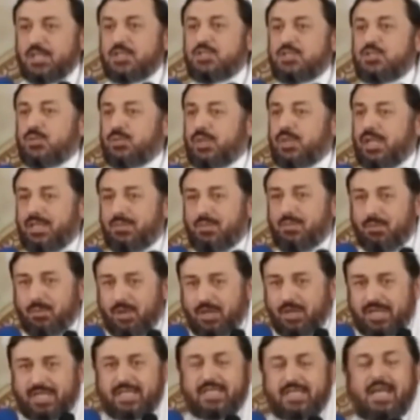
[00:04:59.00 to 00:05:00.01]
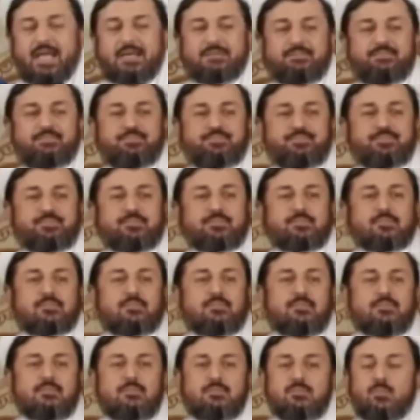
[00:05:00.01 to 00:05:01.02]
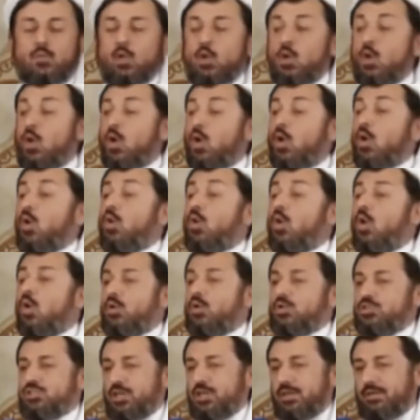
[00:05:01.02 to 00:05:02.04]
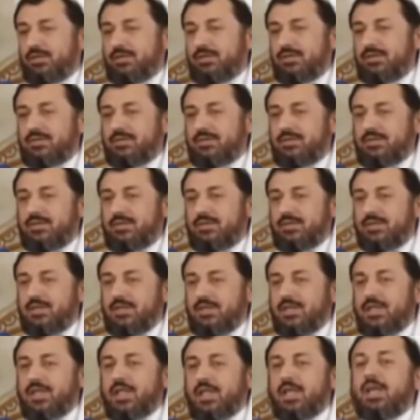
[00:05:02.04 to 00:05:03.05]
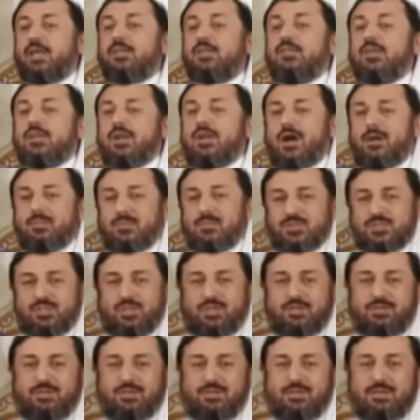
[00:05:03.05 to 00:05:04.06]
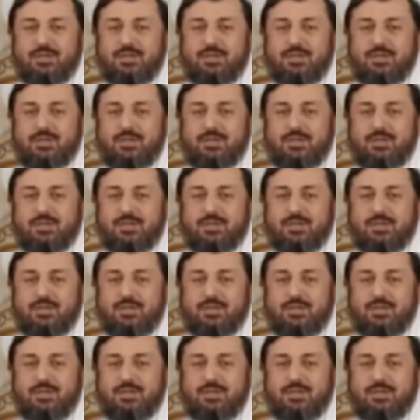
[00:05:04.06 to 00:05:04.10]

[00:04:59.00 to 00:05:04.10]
Allah specified the rights, respect, and position of women in this holy surah.